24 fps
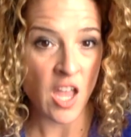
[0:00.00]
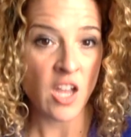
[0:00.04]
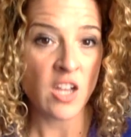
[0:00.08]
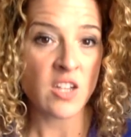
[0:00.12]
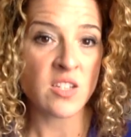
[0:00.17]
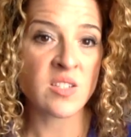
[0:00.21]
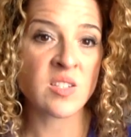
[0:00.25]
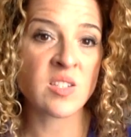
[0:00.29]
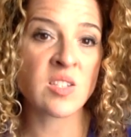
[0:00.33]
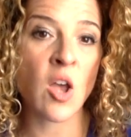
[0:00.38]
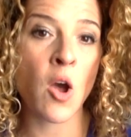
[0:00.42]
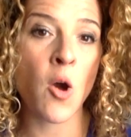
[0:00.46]

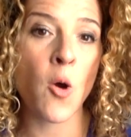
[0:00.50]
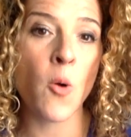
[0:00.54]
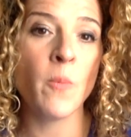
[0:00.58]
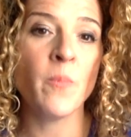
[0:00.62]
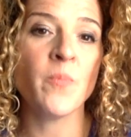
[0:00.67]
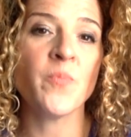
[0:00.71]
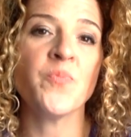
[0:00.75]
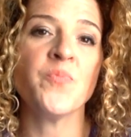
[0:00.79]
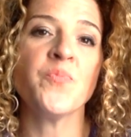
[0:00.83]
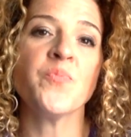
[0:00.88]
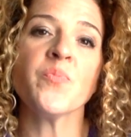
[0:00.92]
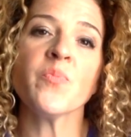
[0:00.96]
So
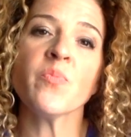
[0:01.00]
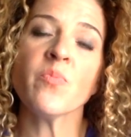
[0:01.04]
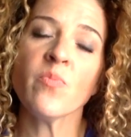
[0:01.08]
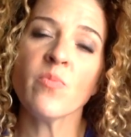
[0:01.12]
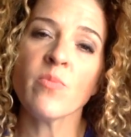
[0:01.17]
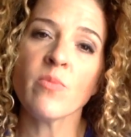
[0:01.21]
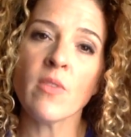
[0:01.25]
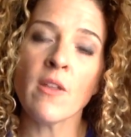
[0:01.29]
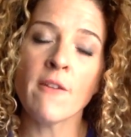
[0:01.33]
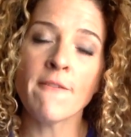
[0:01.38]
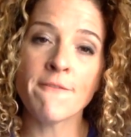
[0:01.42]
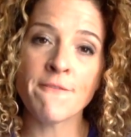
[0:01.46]

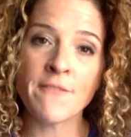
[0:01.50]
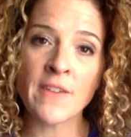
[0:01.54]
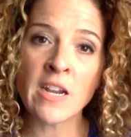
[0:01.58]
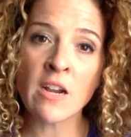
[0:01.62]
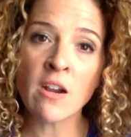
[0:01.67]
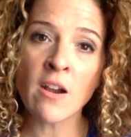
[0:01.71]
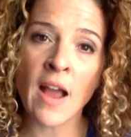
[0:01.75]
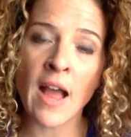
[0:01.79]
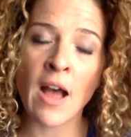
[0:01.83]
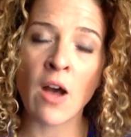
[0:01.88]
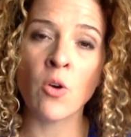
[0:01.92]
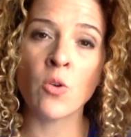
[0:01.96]
figure
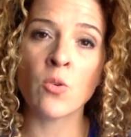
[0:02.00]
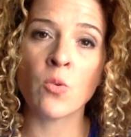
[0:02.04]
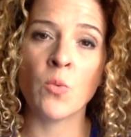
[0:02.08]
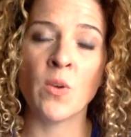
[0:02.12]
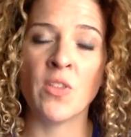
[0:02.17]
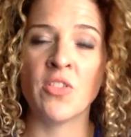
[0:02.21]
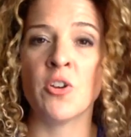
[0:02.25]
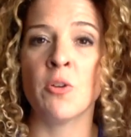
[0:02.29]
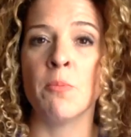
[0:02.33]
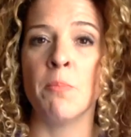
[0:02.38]
out with your